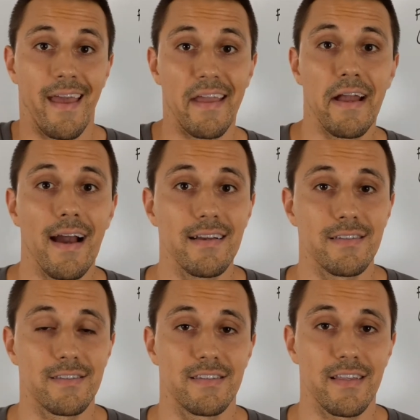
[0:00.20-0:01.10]
Hey guys,
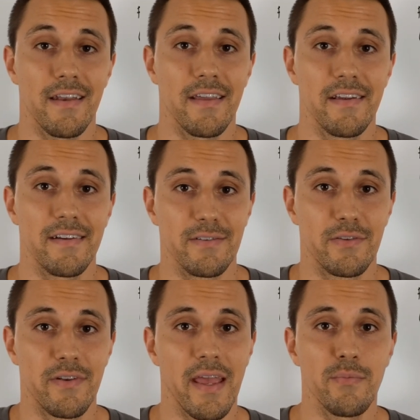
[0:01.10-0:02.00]
it's Stan here.
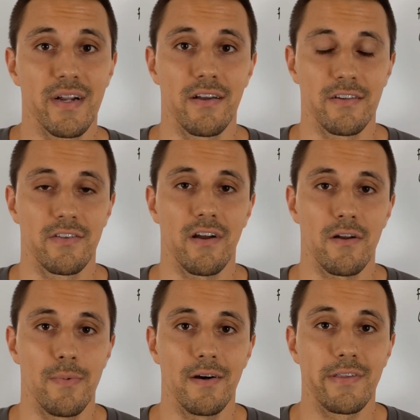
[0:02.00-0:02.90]
Today we're gonna talk
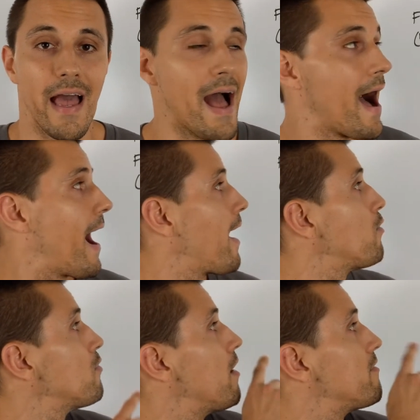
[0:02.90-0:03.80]
about
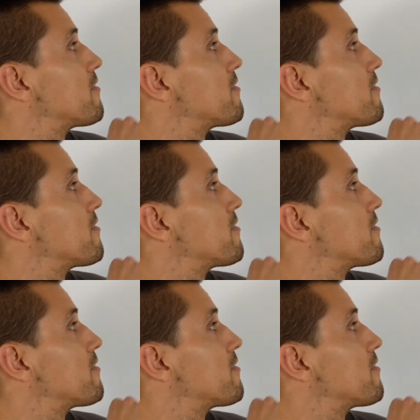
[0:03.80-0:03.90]
how